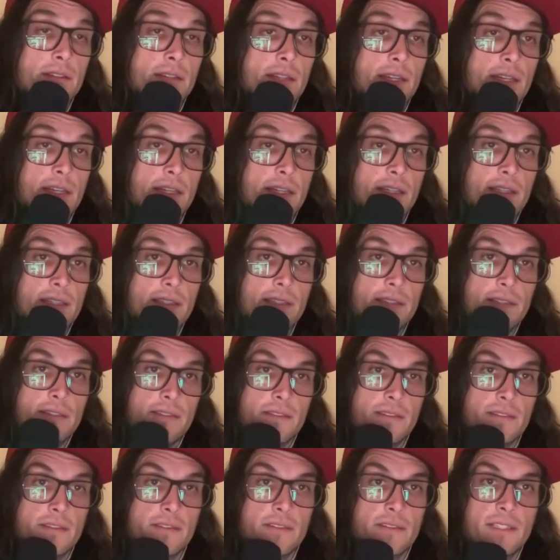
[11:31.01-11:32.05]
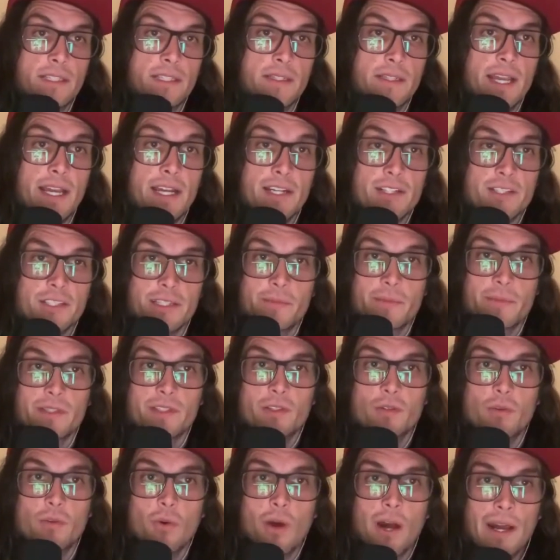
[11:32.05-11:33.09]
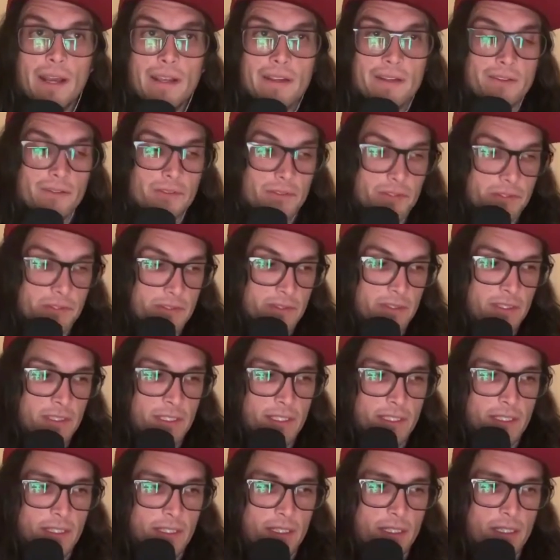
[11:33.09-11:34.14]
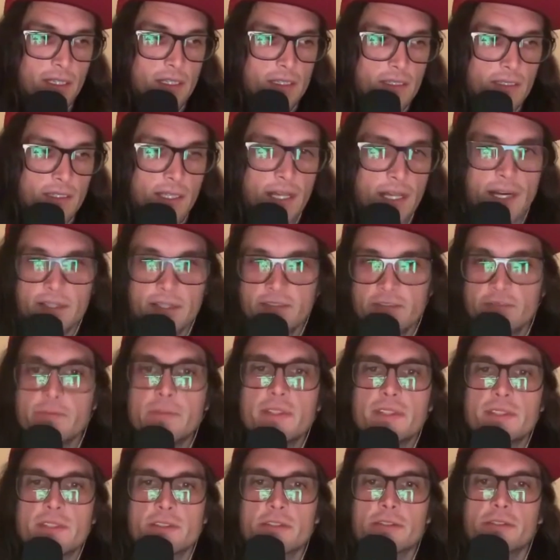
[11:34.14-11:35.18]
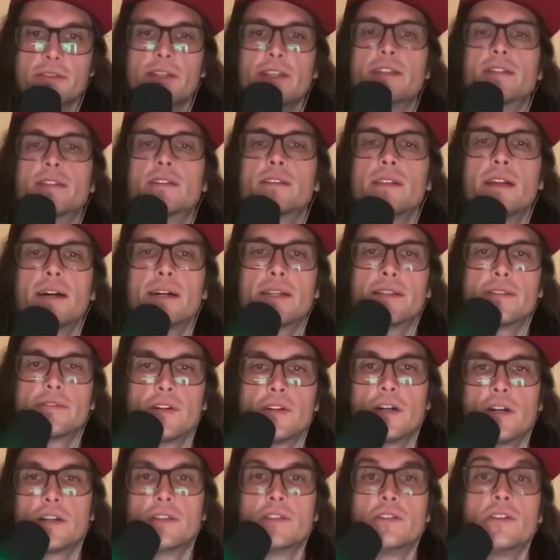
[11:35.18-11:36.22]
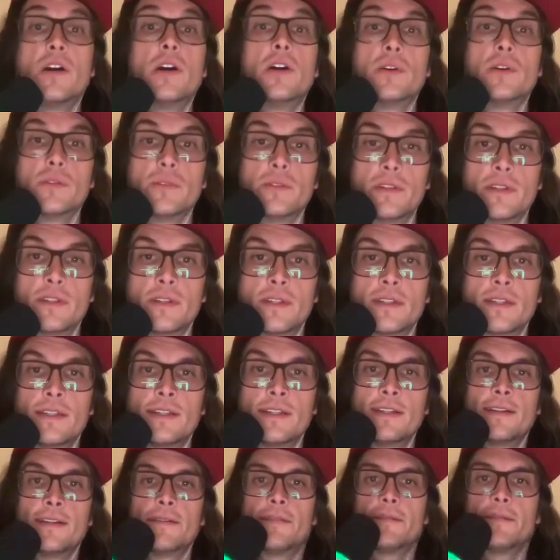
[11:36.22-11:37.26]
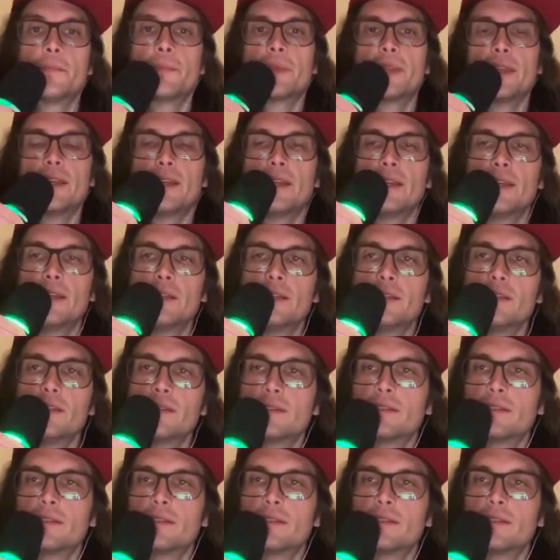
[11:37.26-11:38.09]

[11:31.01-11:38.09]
And it actually requires a lot of mystery and a lot of unknown. And